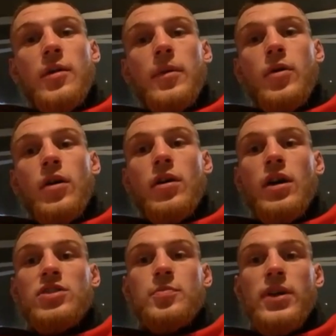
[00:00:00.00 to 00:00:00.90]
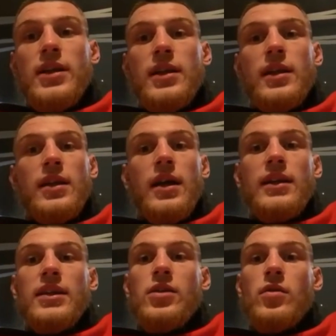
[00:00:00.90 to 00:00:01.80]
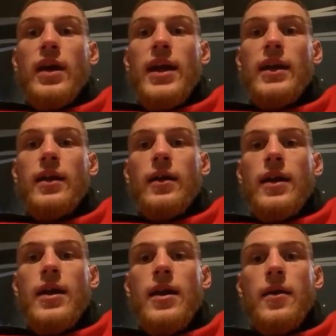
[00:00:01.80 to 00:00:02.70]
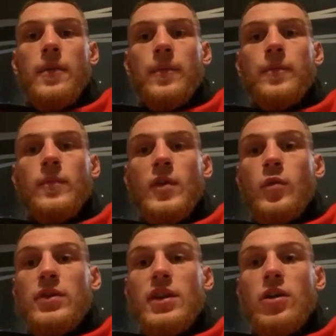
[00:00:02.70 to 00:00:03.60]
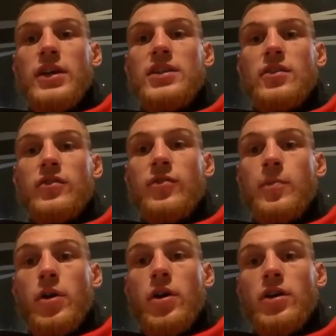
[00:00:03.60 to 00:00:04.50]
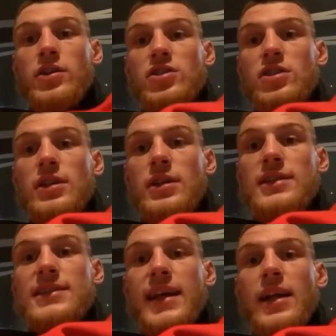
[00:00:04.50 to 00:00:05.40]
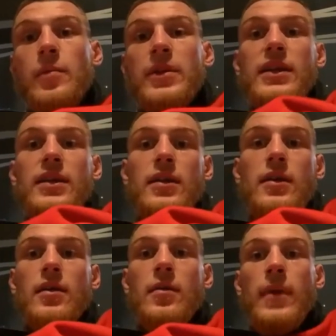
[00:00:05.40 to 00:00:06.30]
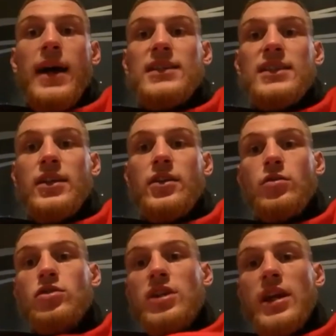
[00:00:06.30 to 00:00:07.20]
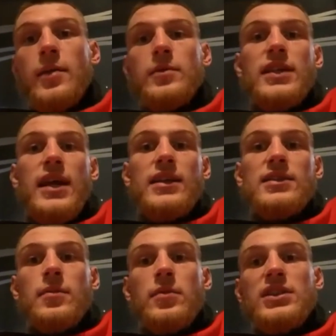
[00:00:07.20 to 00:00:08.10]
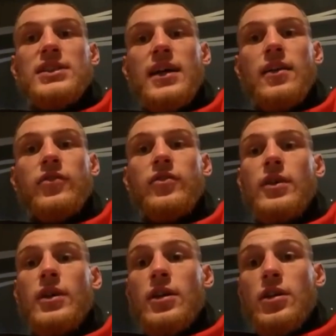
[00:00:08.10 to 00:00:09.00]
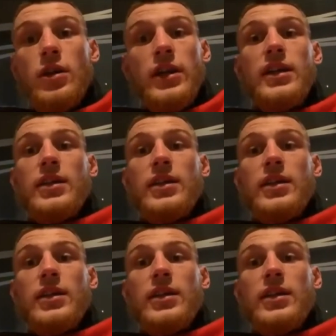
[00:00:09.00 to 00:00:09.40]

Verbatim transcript: about across Britain and and the U K there, um, with the likes of Burns, Selby, Maxi Hughes, James Tennyson, myself, like.